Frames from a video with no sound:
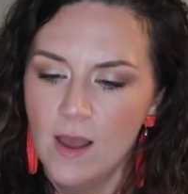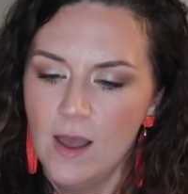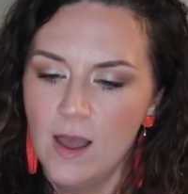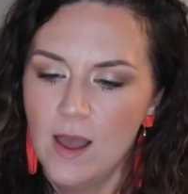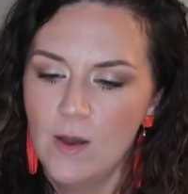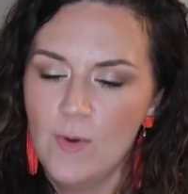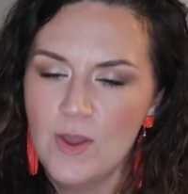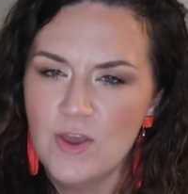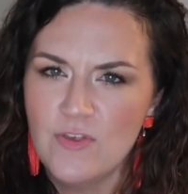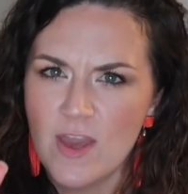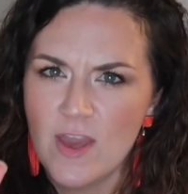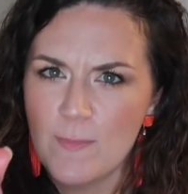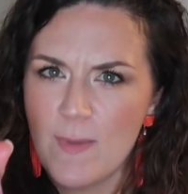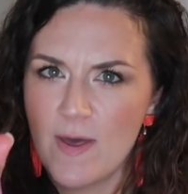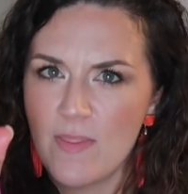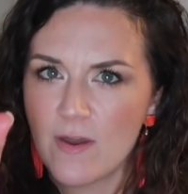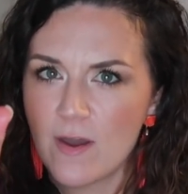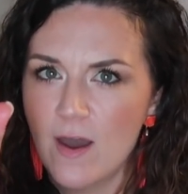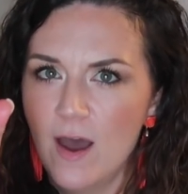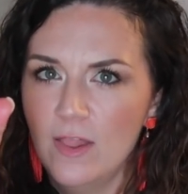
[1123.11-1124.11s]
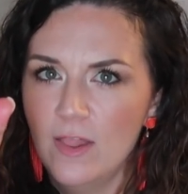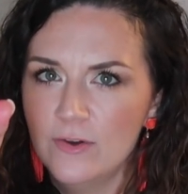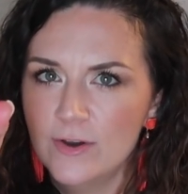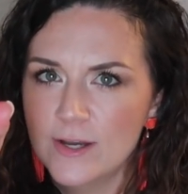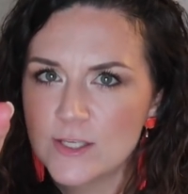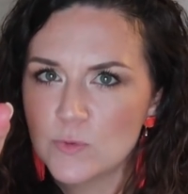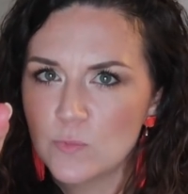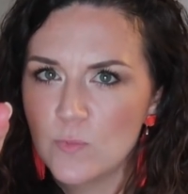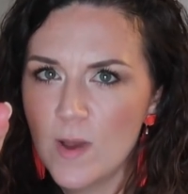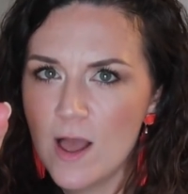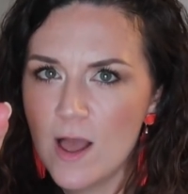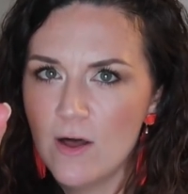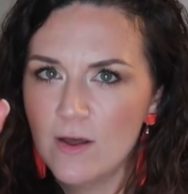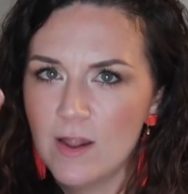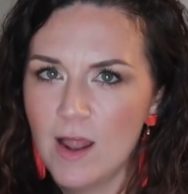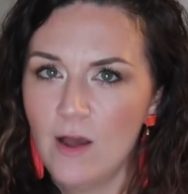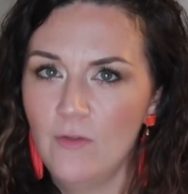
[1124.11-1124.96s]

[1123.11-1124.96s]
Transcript: what you think about the color as well.